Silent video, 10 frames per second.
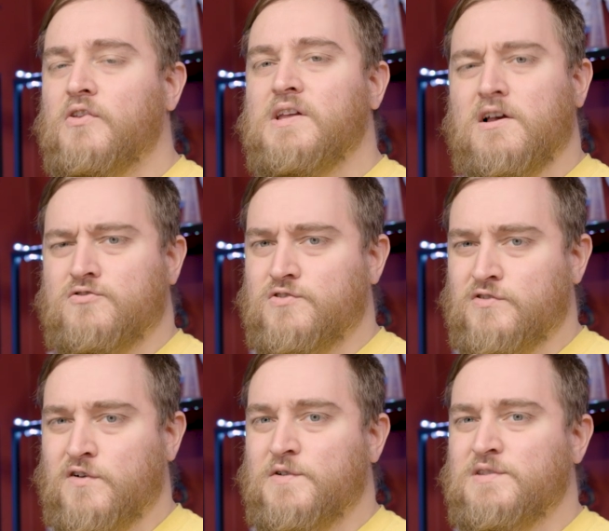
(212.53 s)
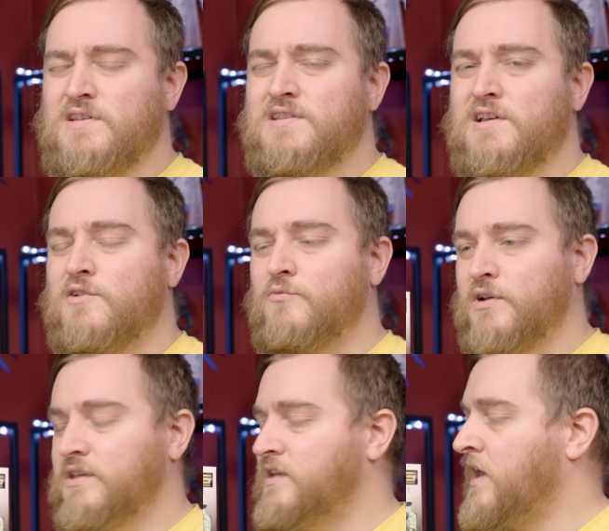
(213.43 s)
All the extra surface detail
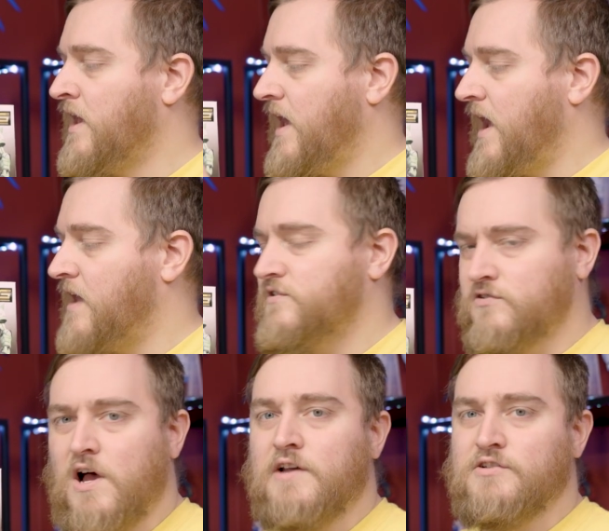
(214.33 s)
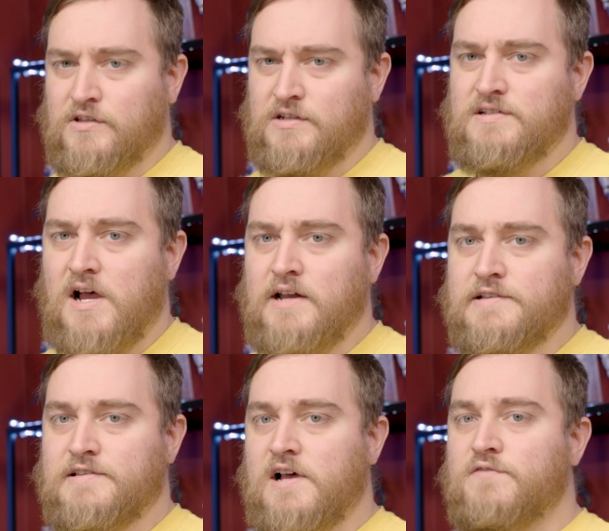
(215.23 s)
really adds a lot to the design
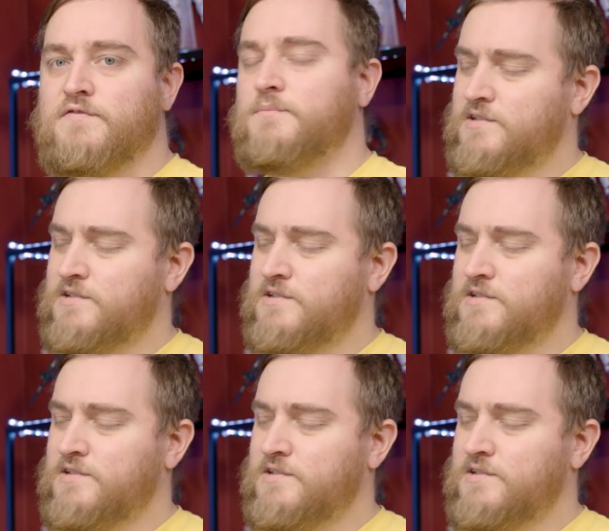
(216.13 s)
itself.